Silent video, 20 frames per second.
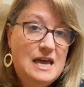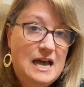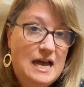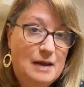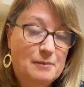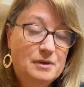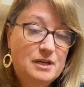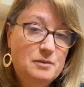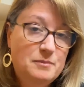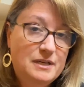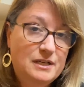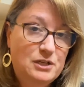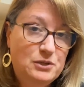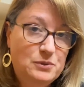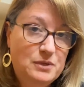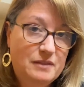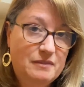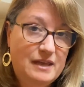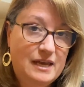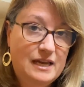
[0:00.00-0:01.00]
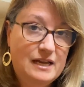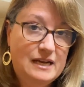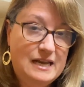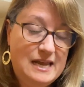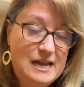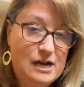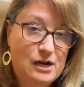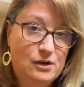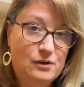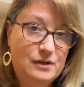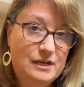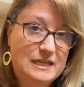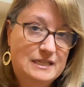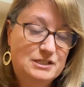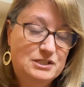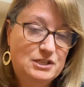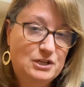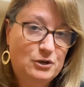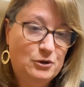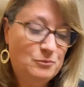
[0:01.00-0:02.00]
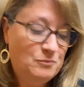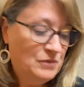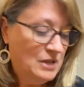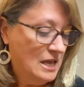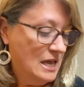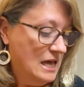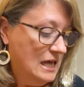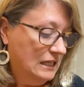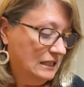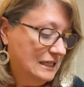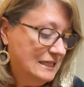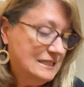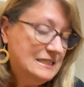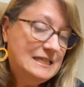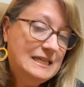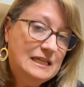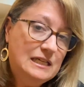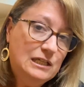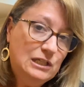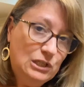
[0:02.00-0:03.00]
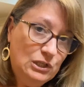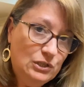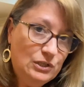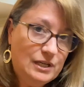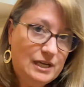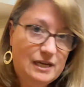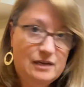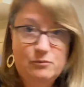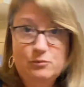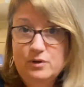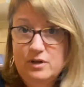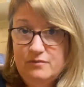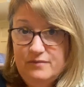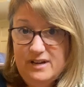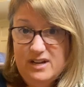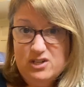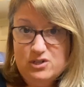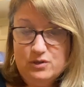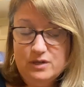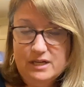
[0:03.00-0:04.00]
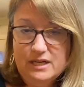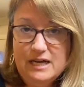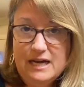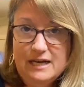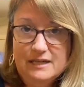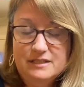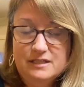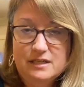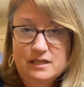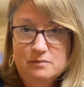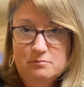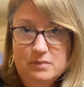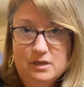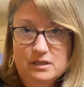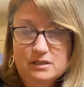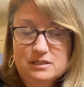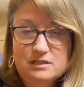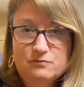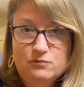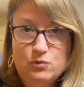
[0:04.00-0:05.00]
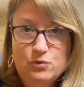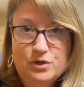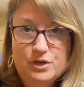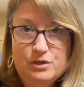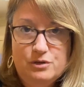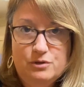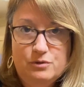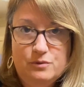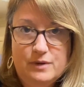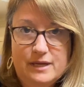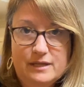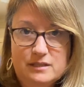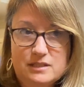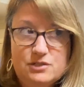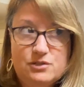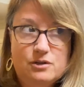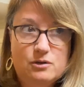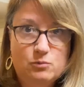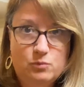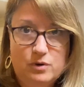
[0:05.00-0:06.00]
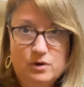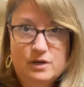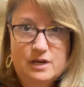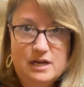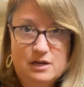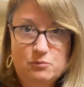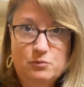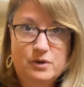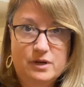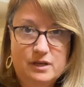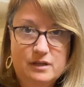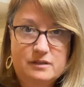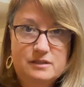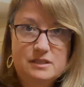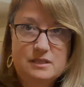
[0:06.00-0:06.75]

I'm going to be doing that now. And so let's take a look at what I've actually got to unbox for you and start working with